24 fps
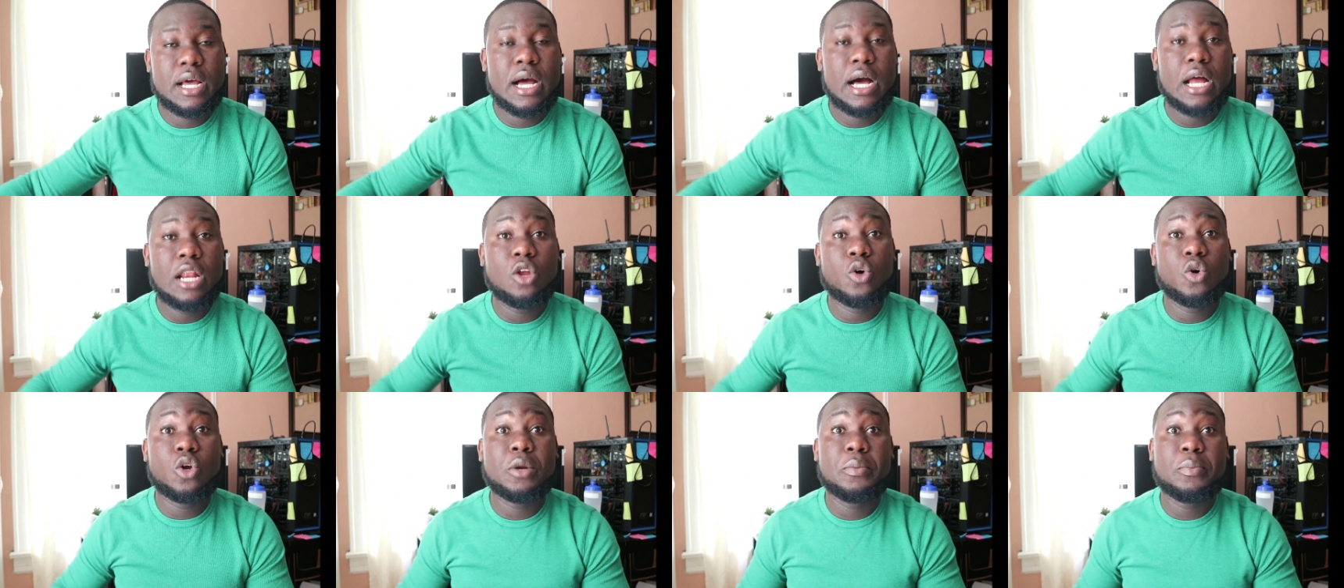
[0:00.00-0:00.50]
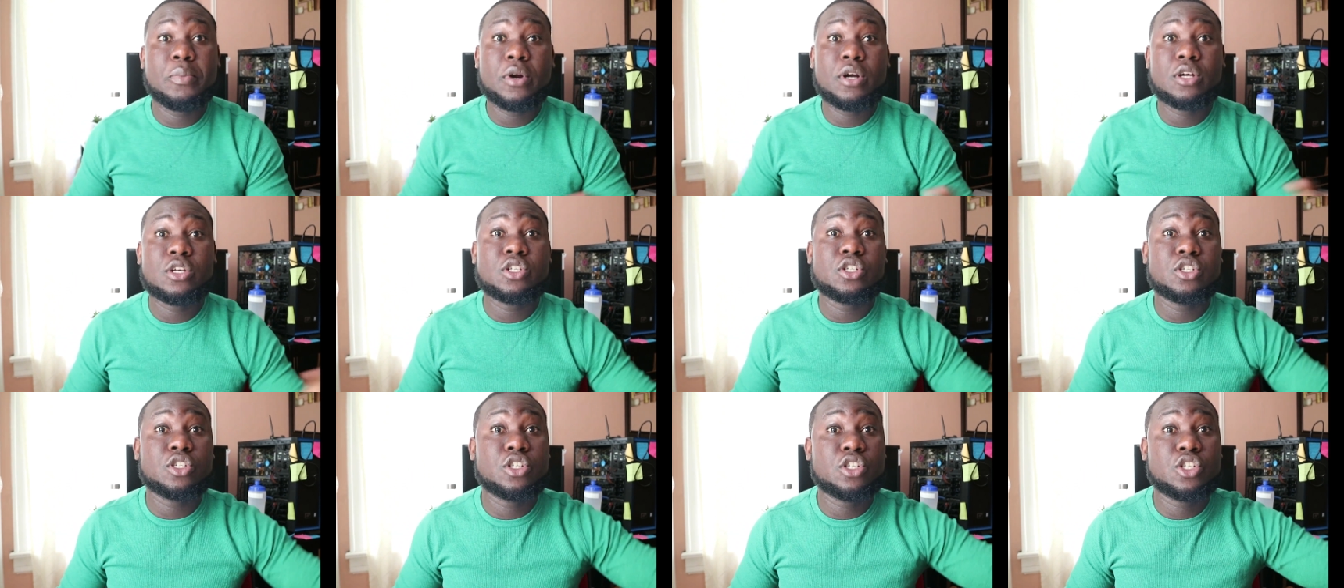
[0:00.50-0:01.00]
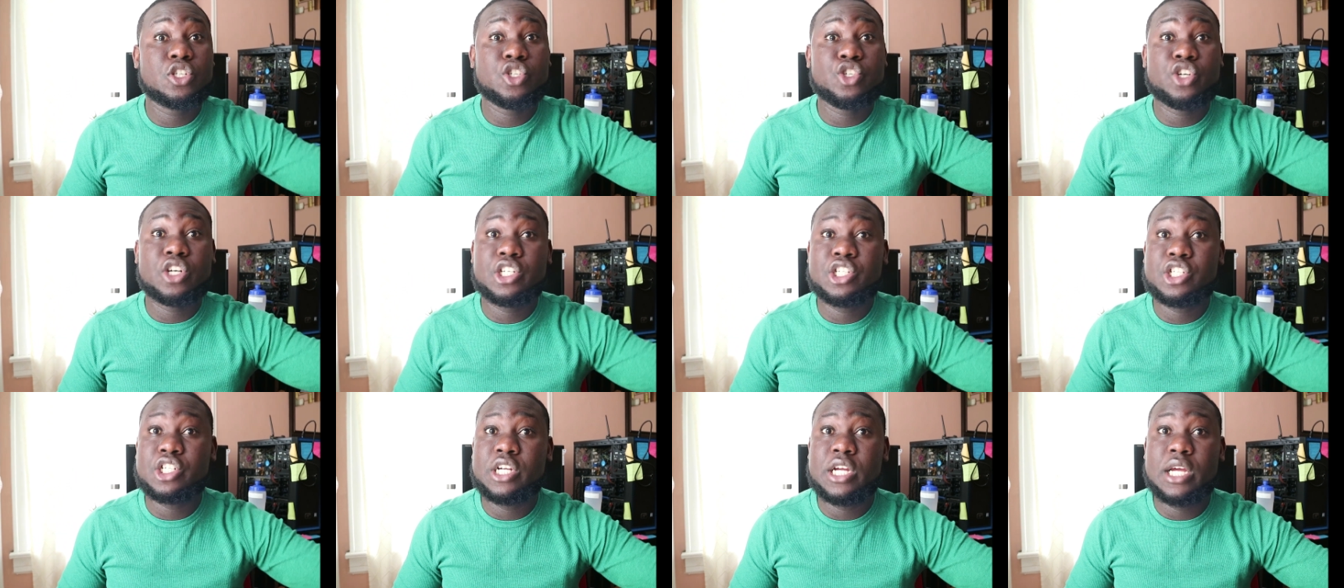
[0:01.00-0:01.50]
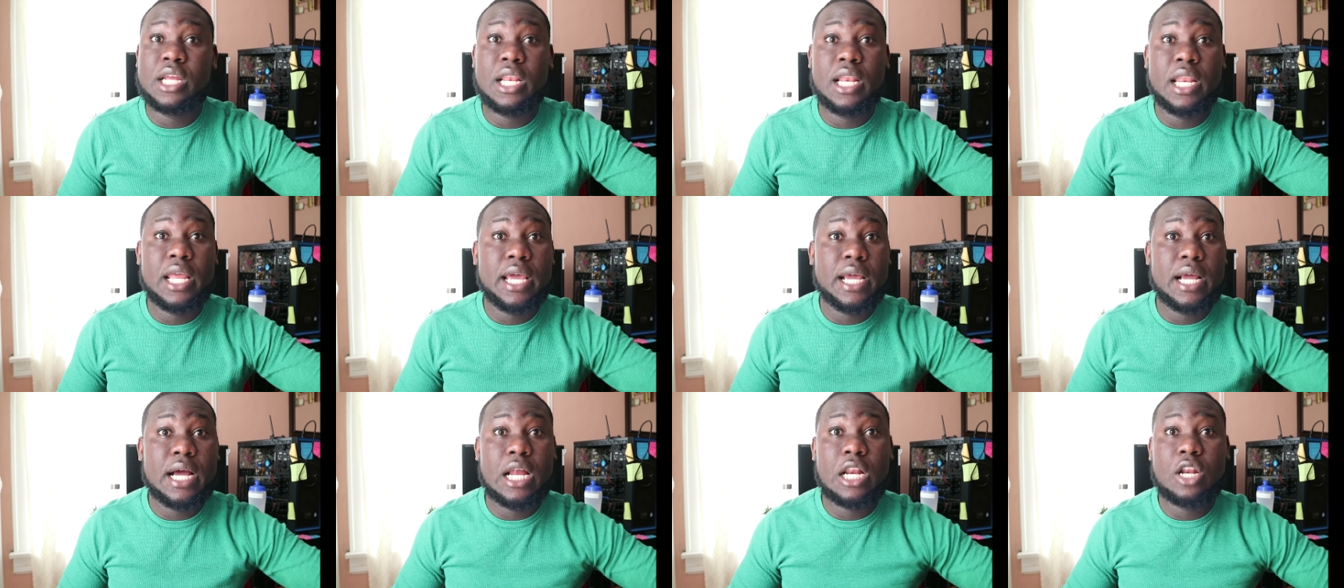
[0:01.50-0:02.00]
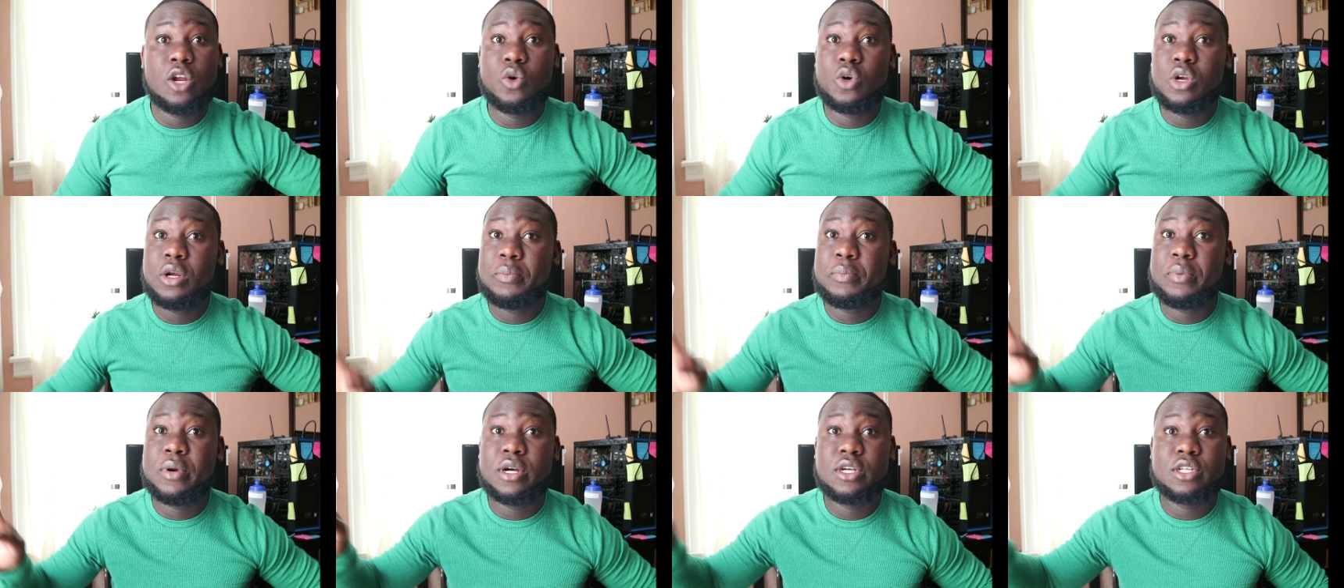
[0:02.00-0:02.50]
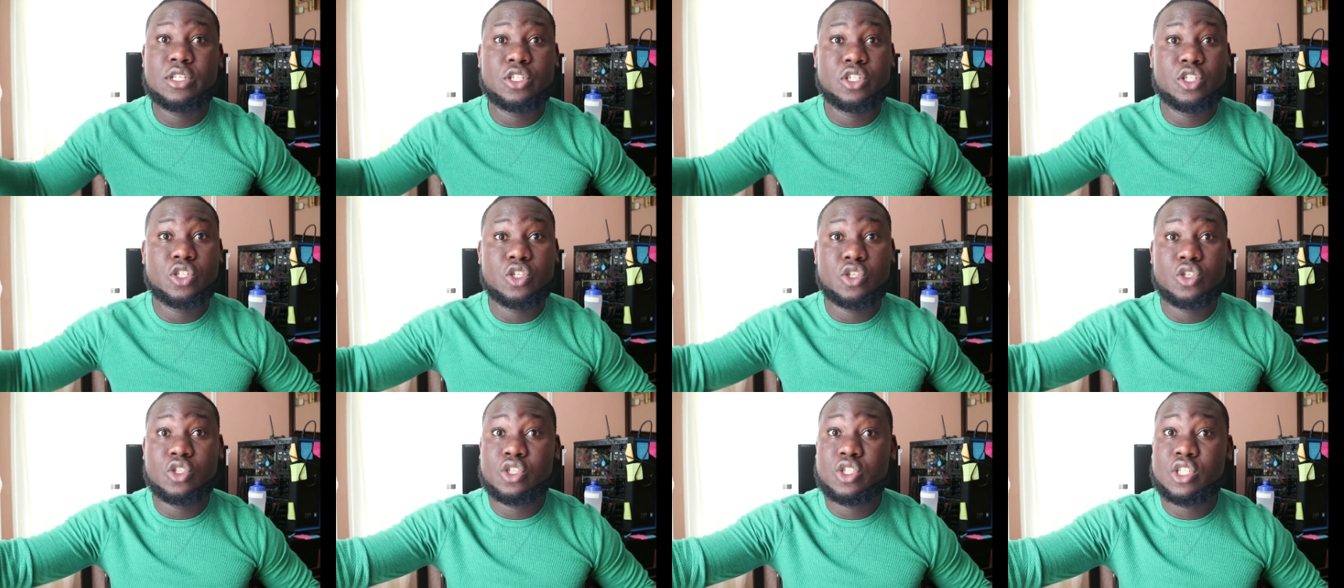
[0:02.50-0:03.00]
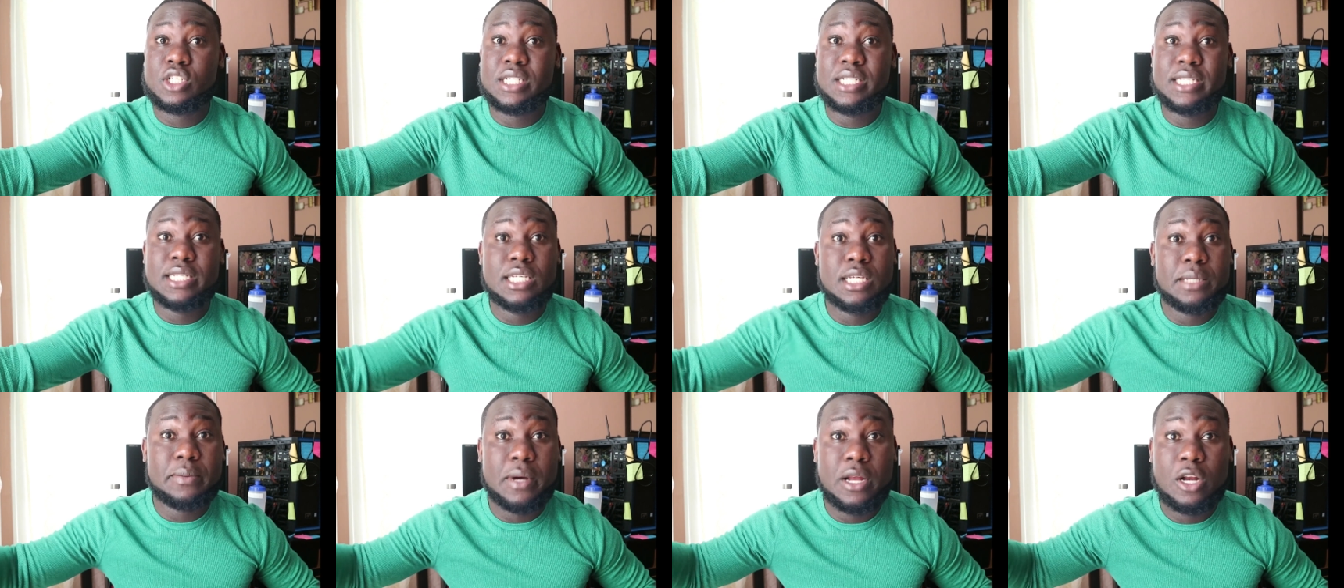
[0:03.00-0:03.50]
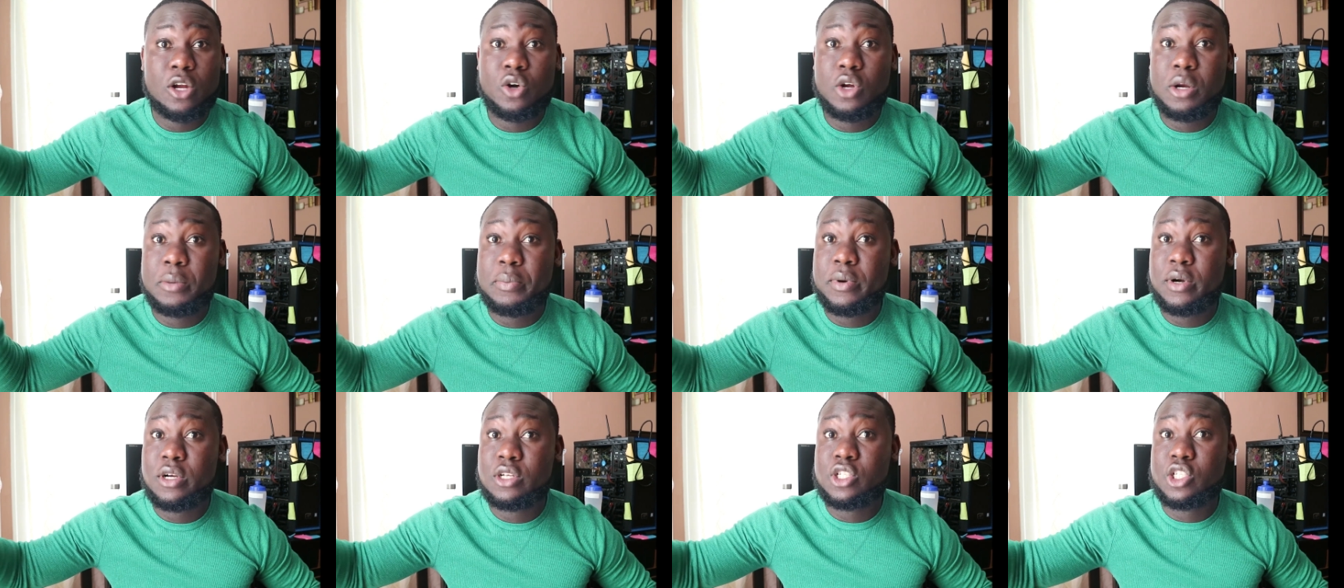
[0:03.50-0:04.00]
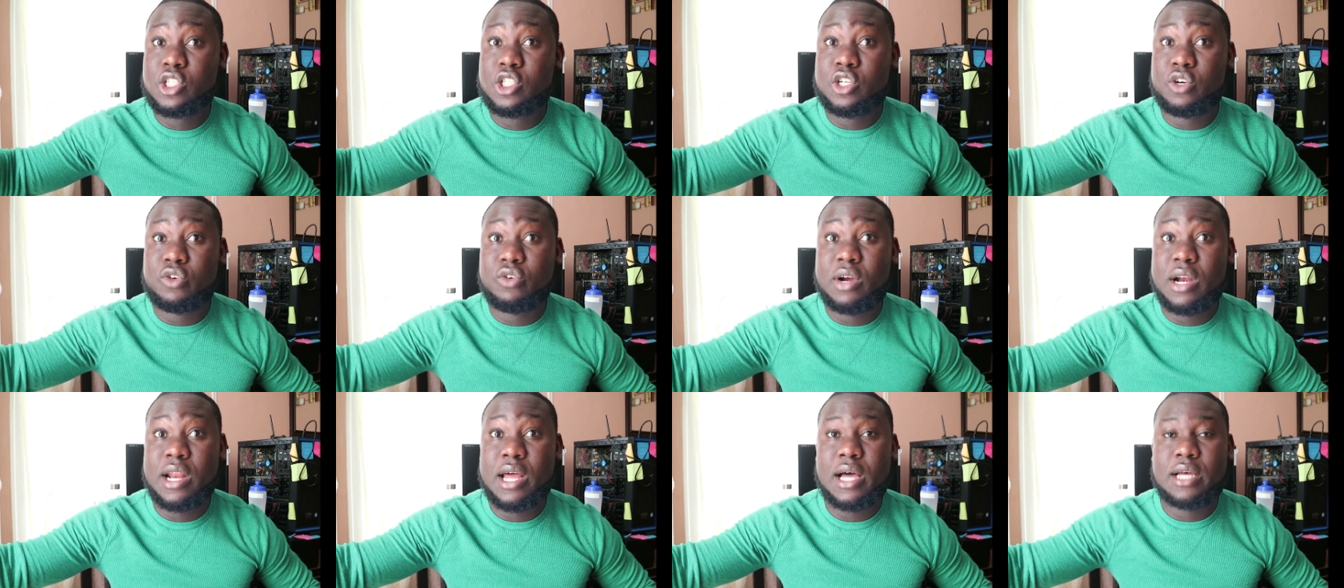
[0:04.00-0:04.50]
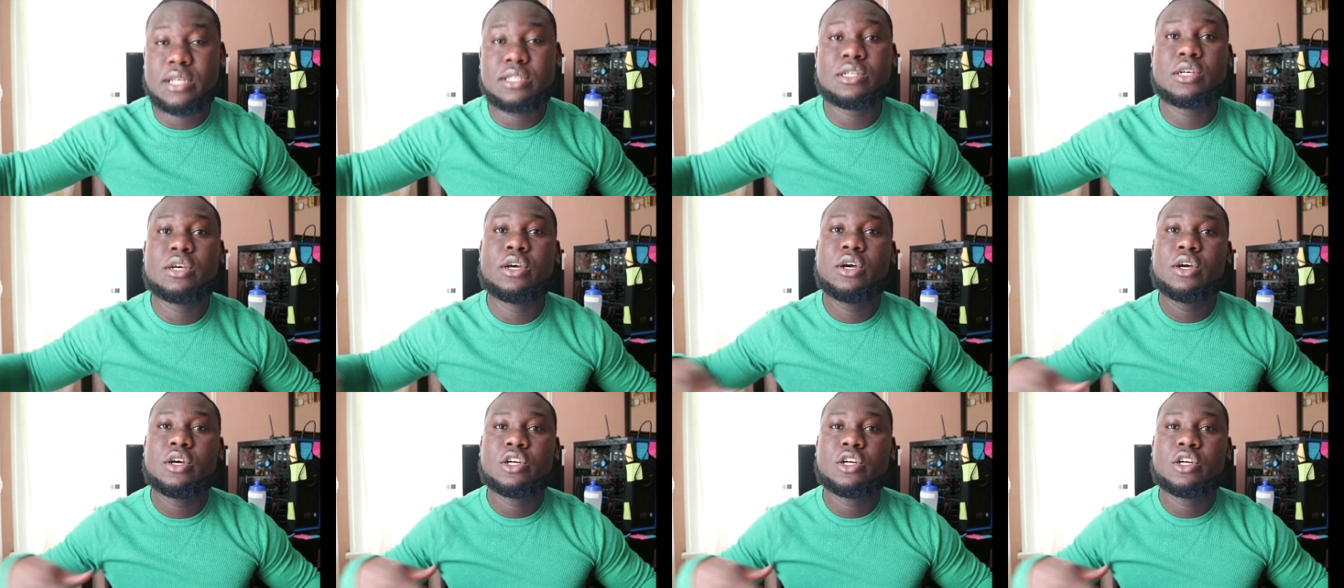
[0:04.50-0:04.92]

Allow the person to stretch their leg. Allow the person to sleep. Allow the person to relax.